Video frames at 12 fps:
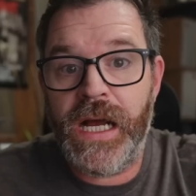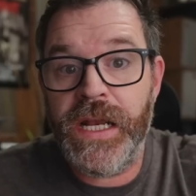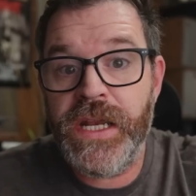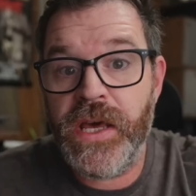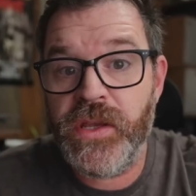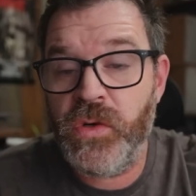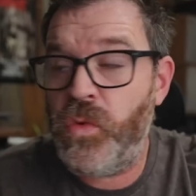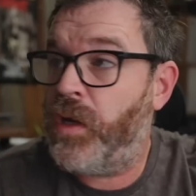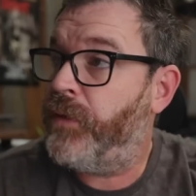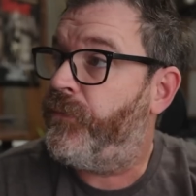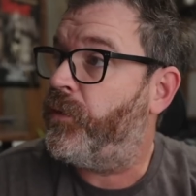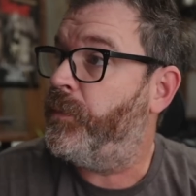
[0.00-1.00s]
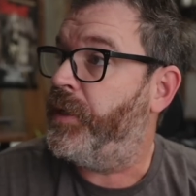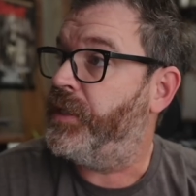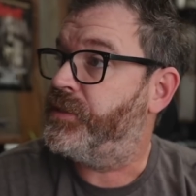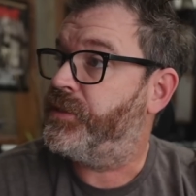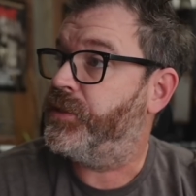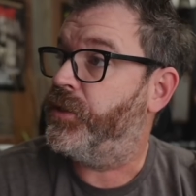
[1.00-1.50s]
Another one from
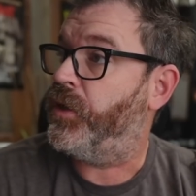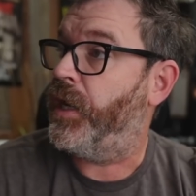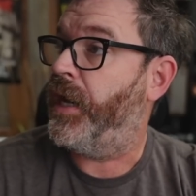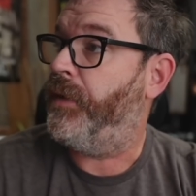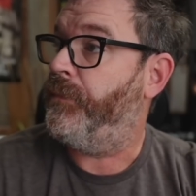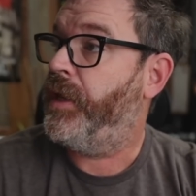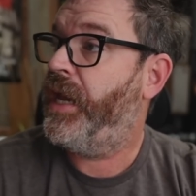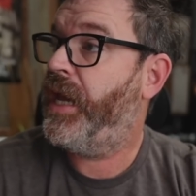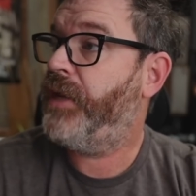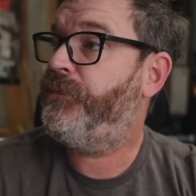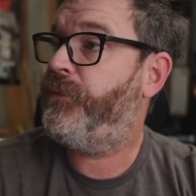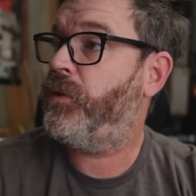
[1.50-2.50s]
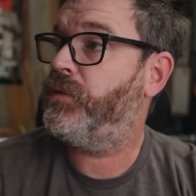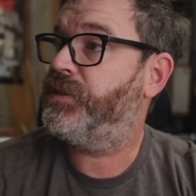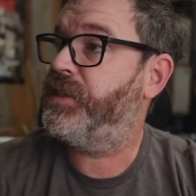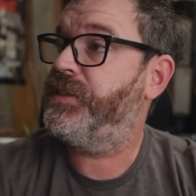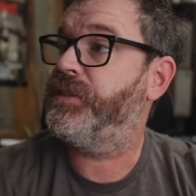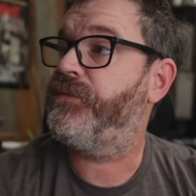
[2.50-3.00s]
Instagram. Headphones.
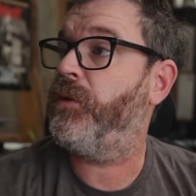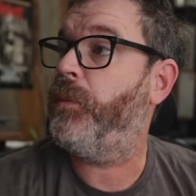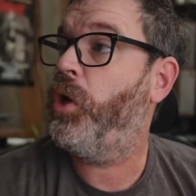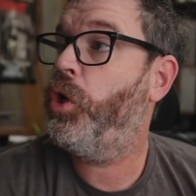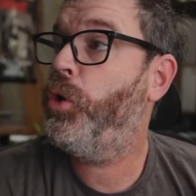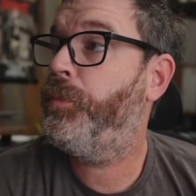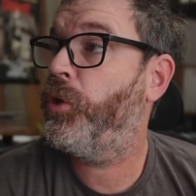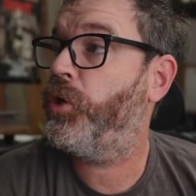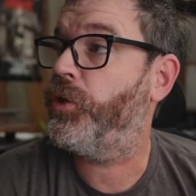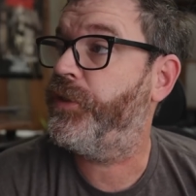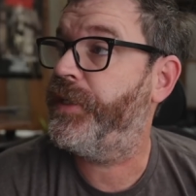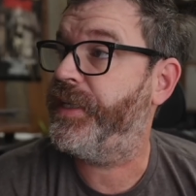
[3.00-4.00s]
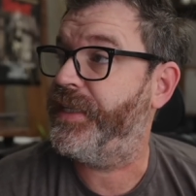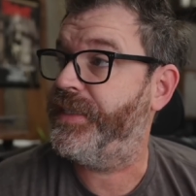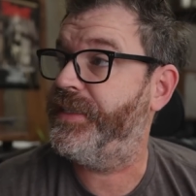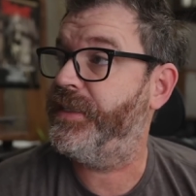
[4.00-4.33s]
This is from Hooperted.